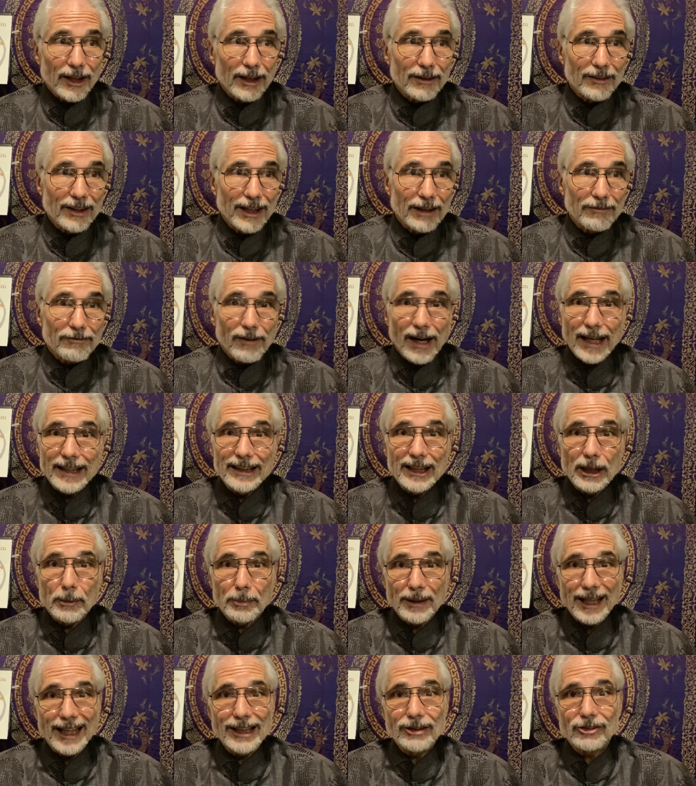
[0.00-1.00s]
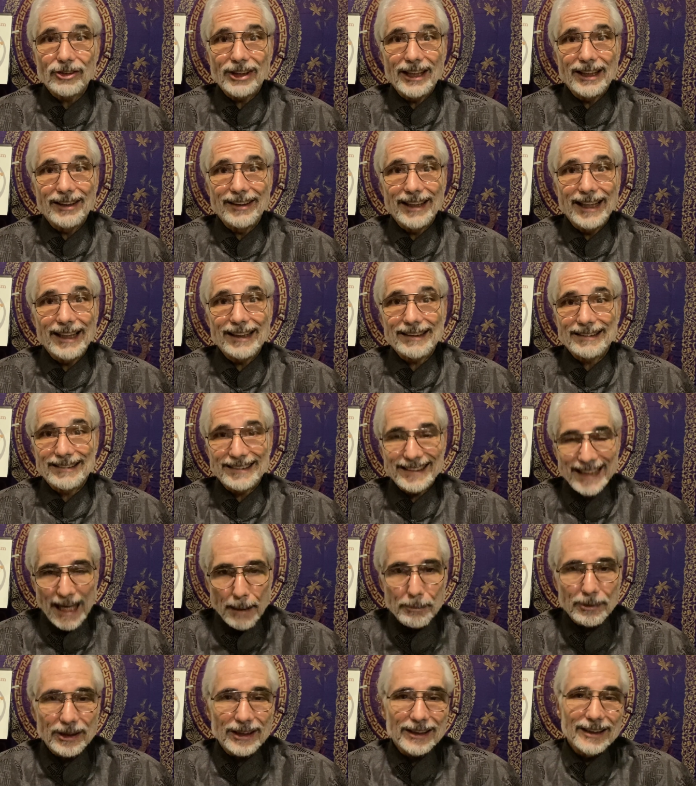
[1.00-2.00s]
They find their place there. They
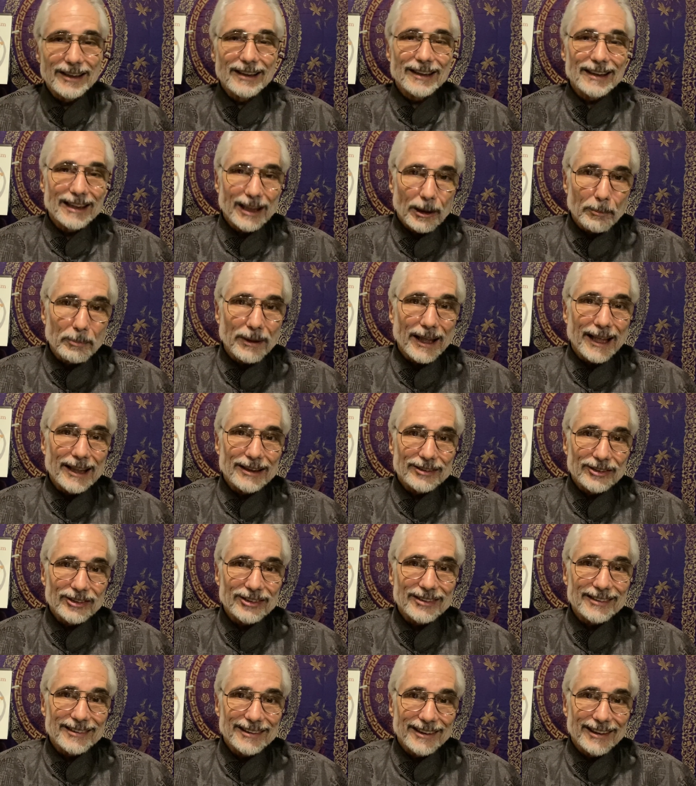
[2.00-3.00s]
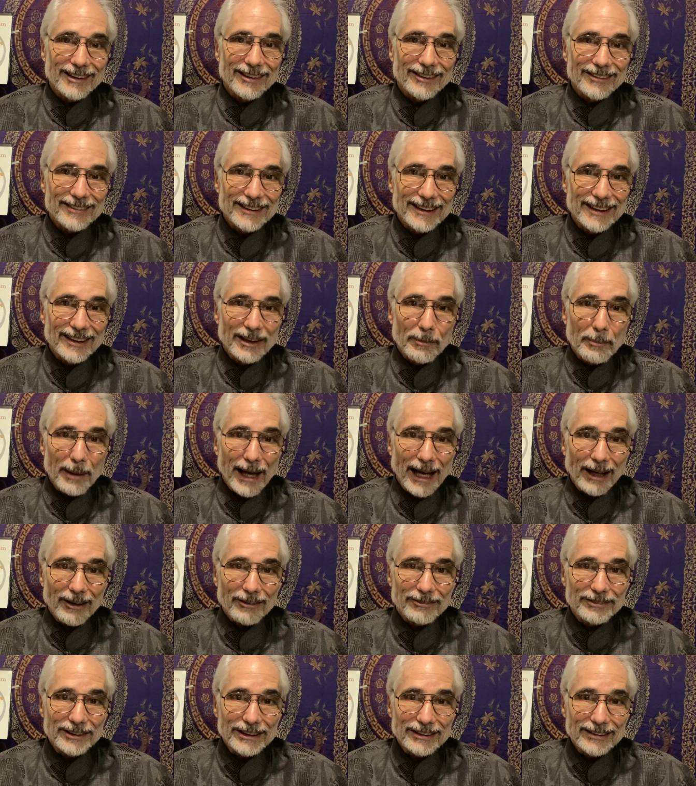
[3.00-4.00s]
accept their place, in the
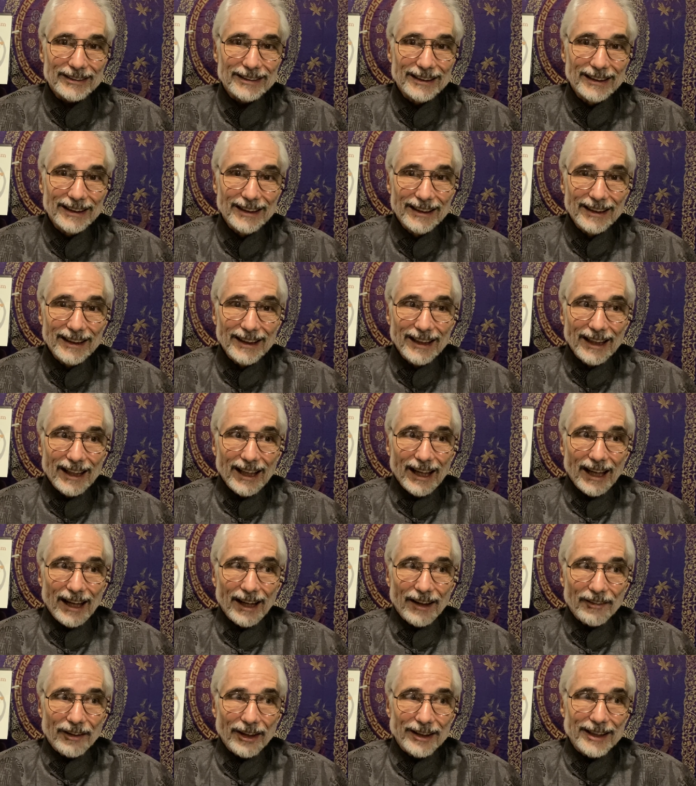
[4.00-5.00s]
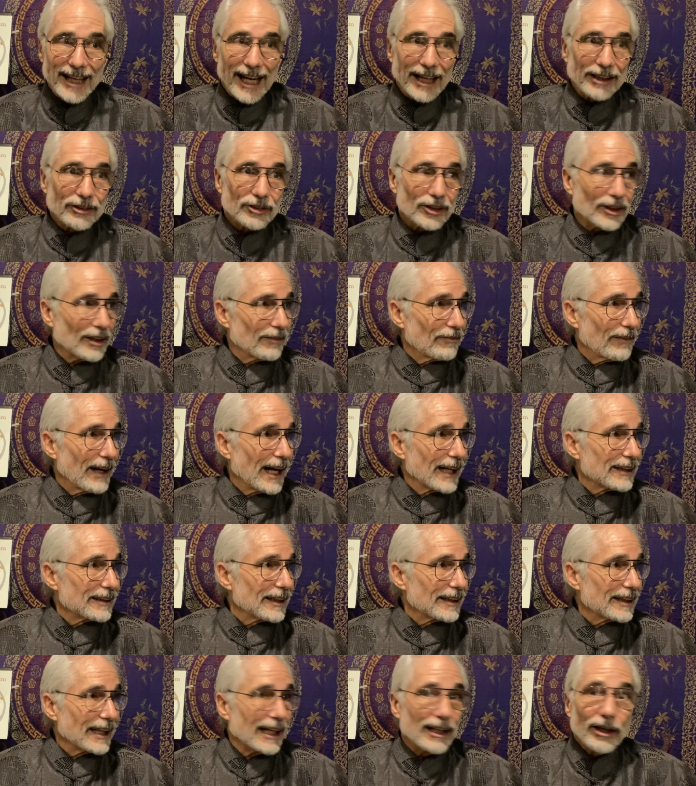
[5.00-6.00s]
battlefield. The danger, the fact
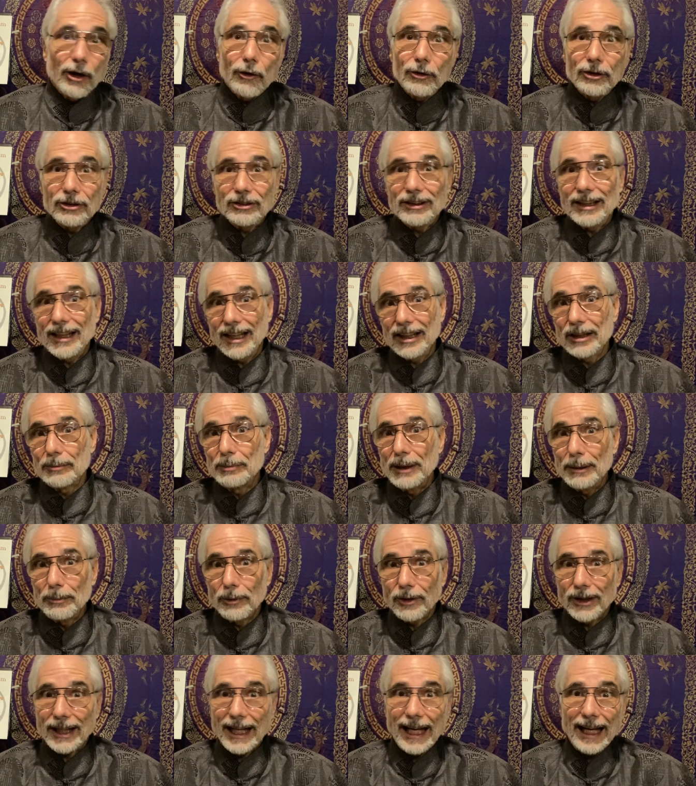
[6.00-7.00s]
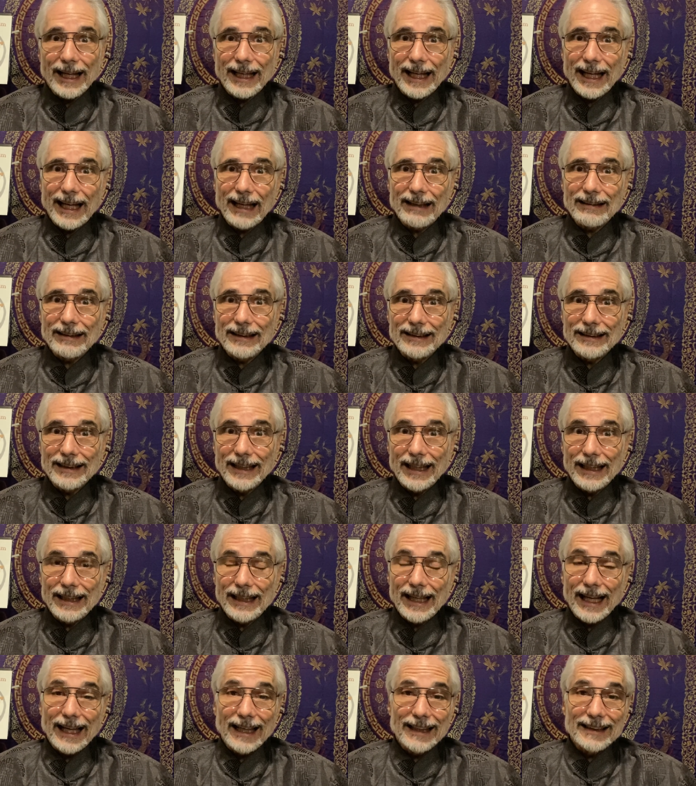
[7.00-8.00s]
that they notice that other people can't handle it, and they
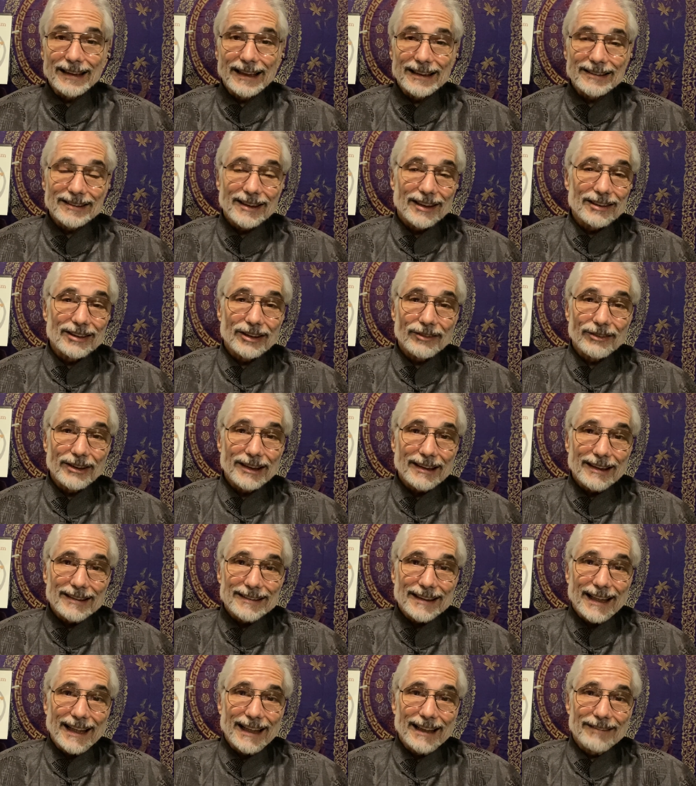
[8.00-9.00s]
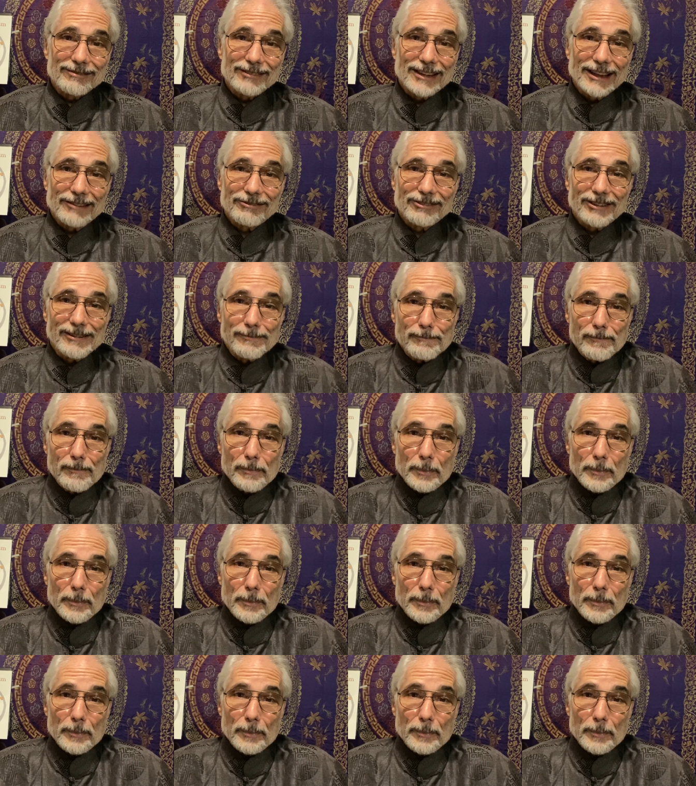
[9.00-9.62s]
can. They start to realize, hey, I'm different.